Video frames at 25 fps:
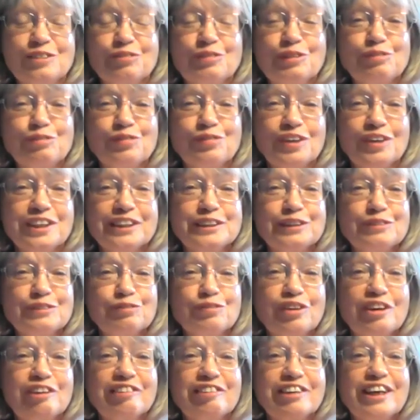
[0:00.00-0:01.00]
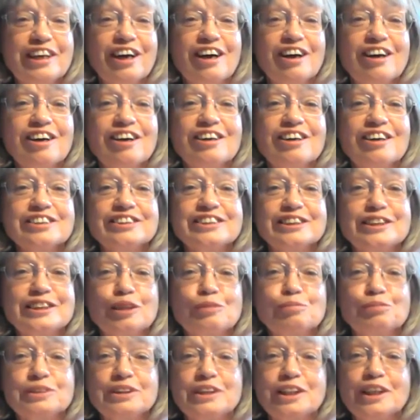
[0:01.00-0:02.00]
We find it very hard
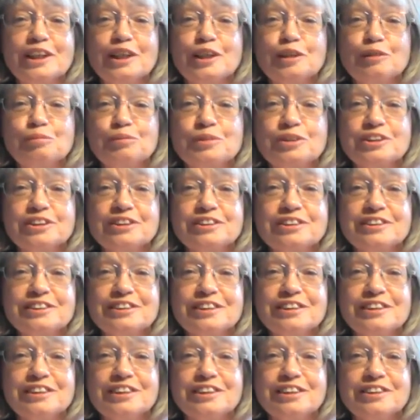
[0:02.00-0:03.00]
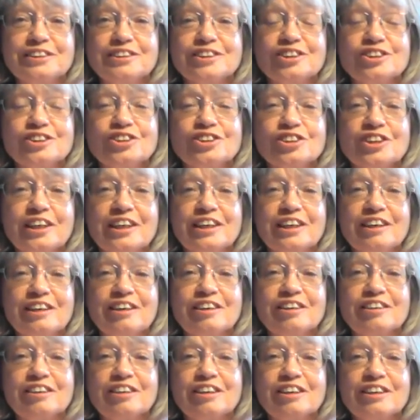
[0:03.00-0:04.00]
sometimes to share
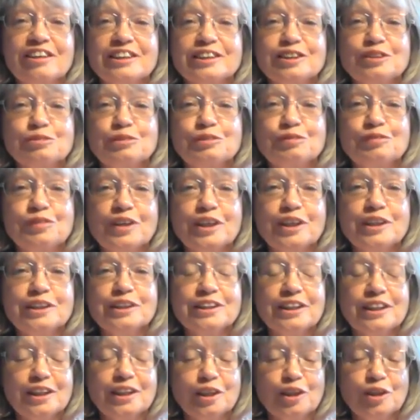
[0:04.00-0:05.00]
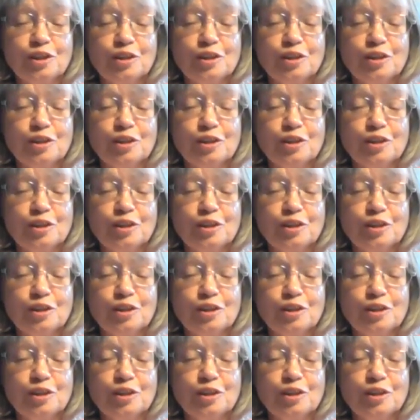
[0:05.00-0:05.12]
our light. We find